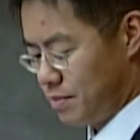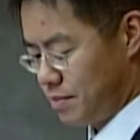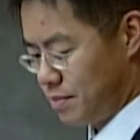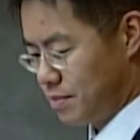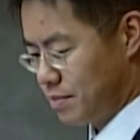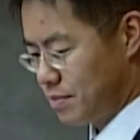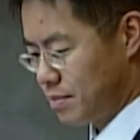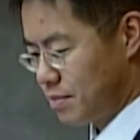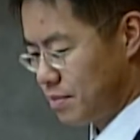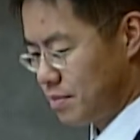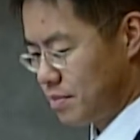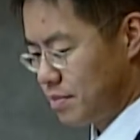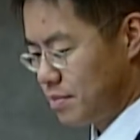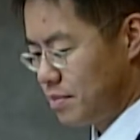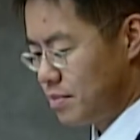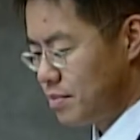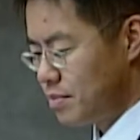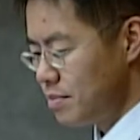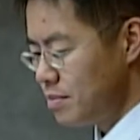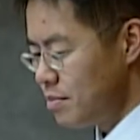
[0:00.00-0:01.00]

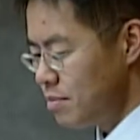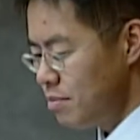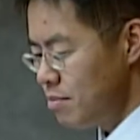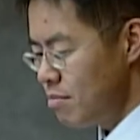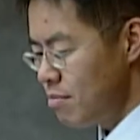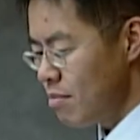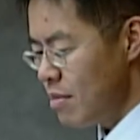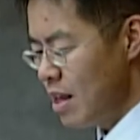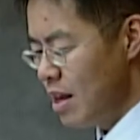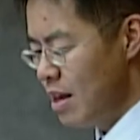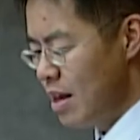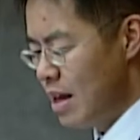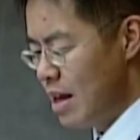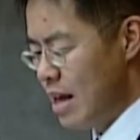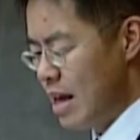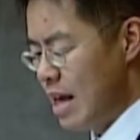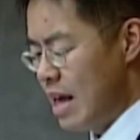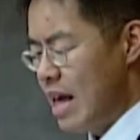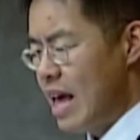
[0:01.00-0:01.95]
Nobody speaks.